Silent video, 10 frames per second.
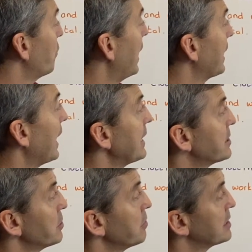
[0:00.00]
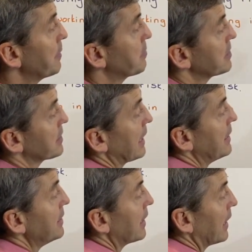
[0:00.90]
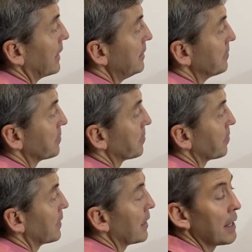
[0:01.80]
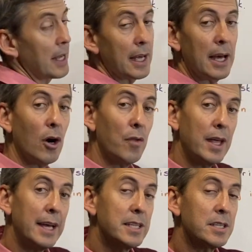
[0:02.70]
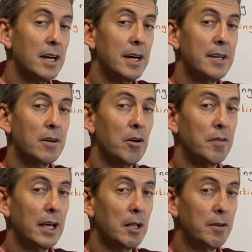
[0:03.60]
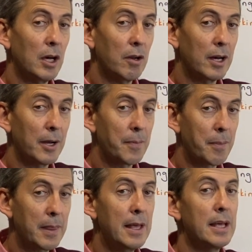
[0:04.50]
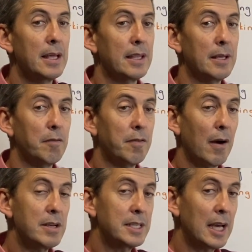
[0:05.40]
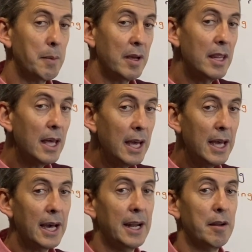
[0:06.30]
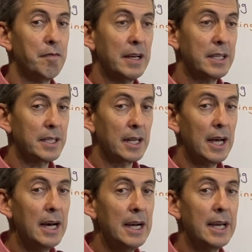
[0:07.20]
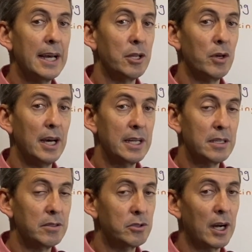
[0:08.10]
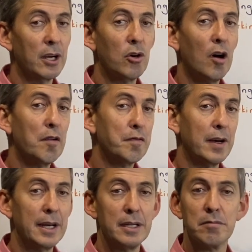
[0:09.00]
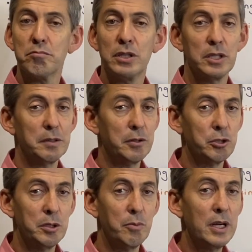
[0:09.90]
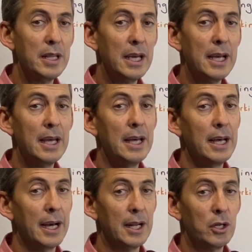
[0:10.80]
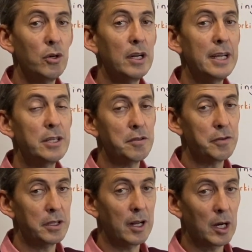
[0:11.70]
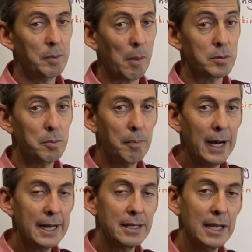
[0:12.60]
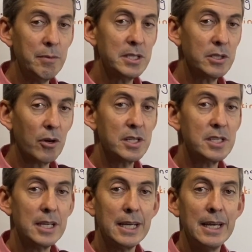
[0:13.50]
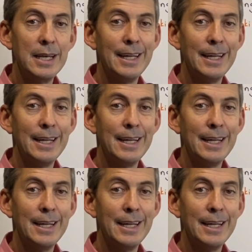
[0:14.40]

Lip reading: we had ACE2 receptors in the lung on the inside of the alveoli. The virus came in there and it affected the lung, and you had dry cough and, you know, difficulty in breathing, and it could lead to further lung problems. But then we started seeing